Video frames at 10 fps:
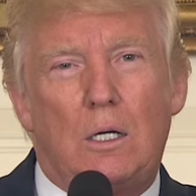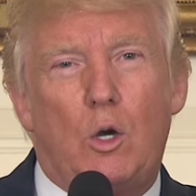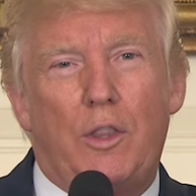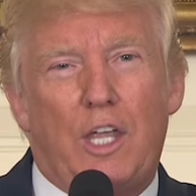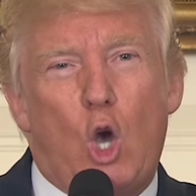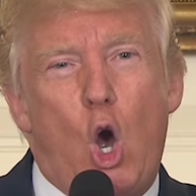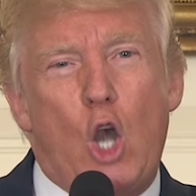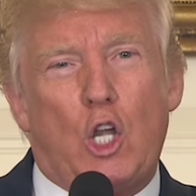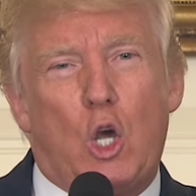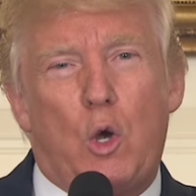on the
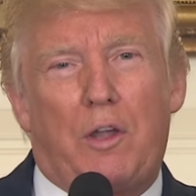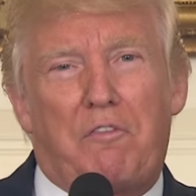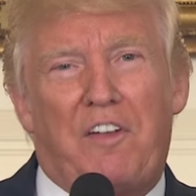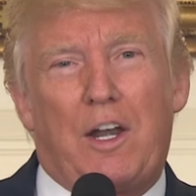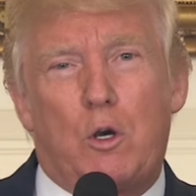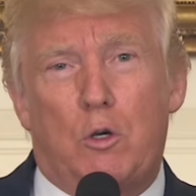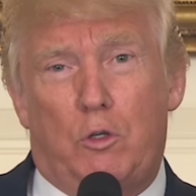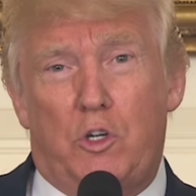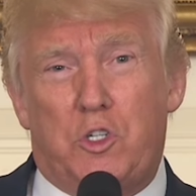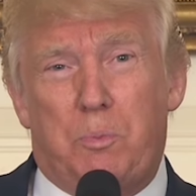ongoing federal
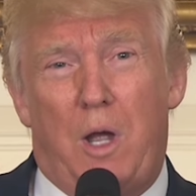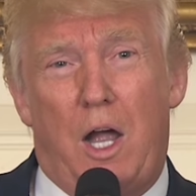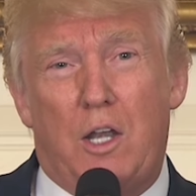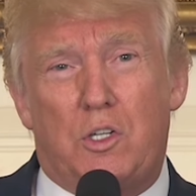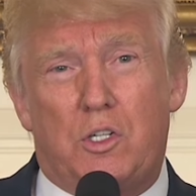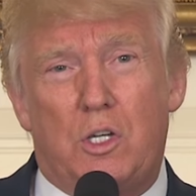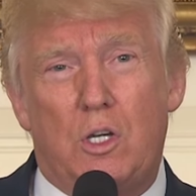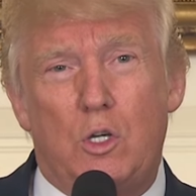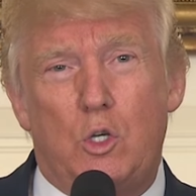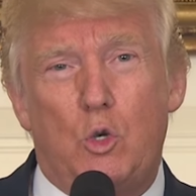response
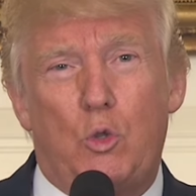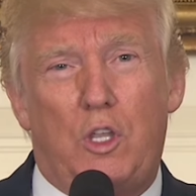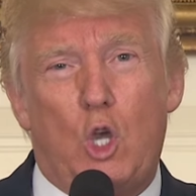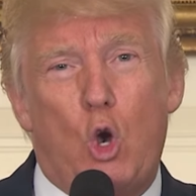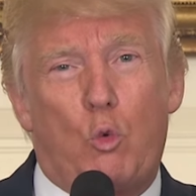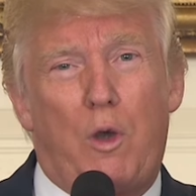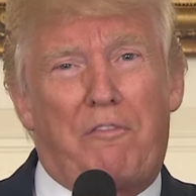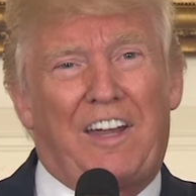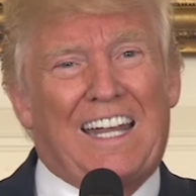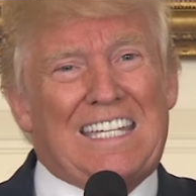to the
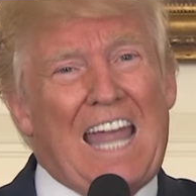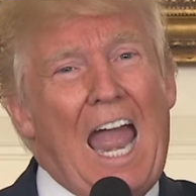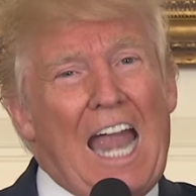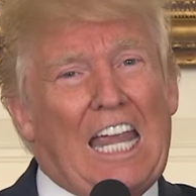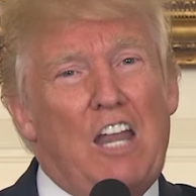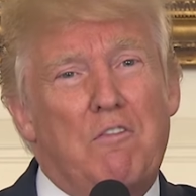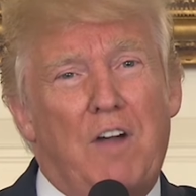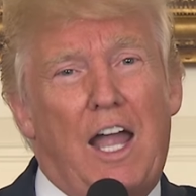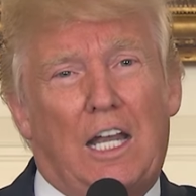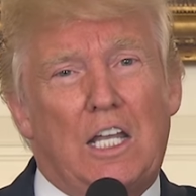horrific attack and
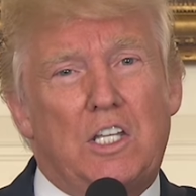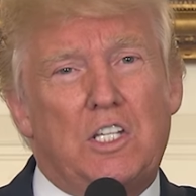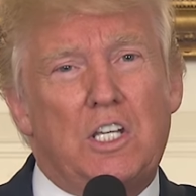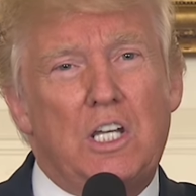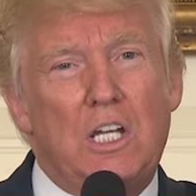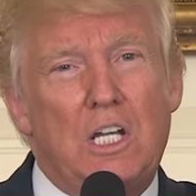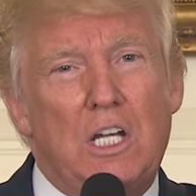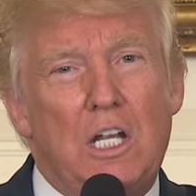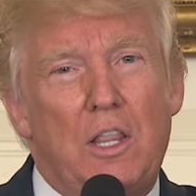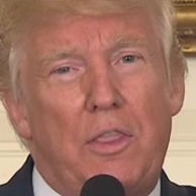violence
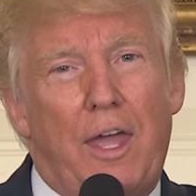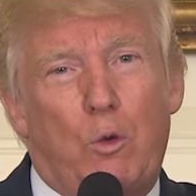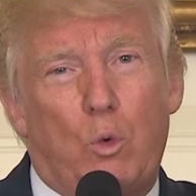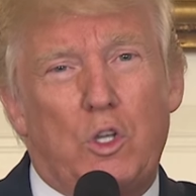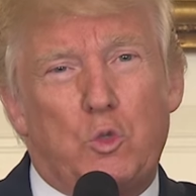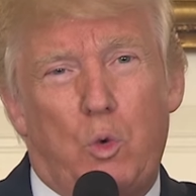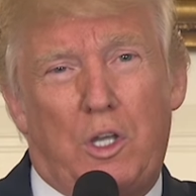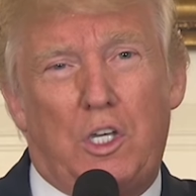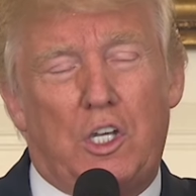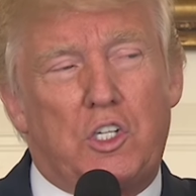that was
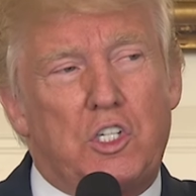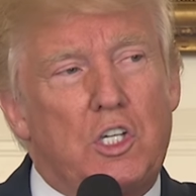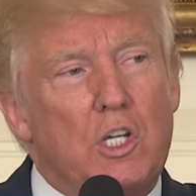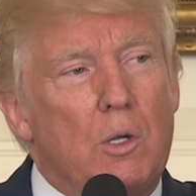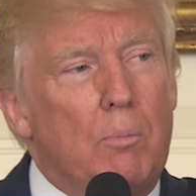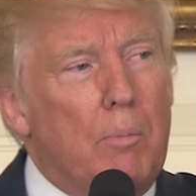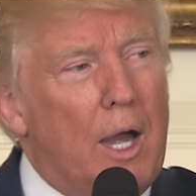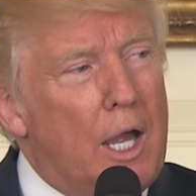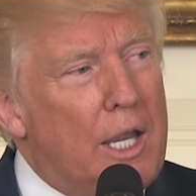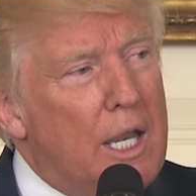witnessed
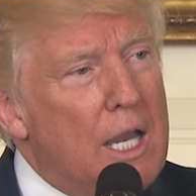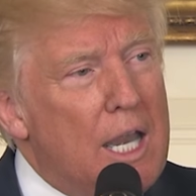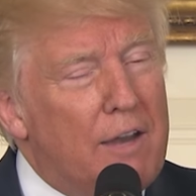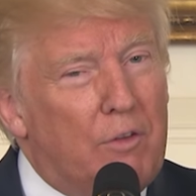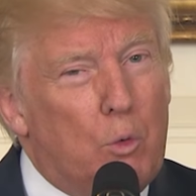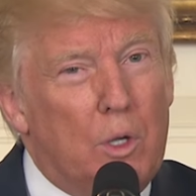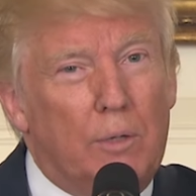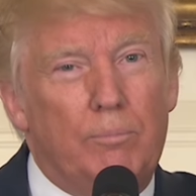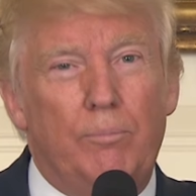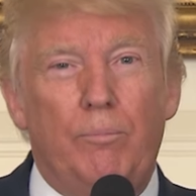by everyone.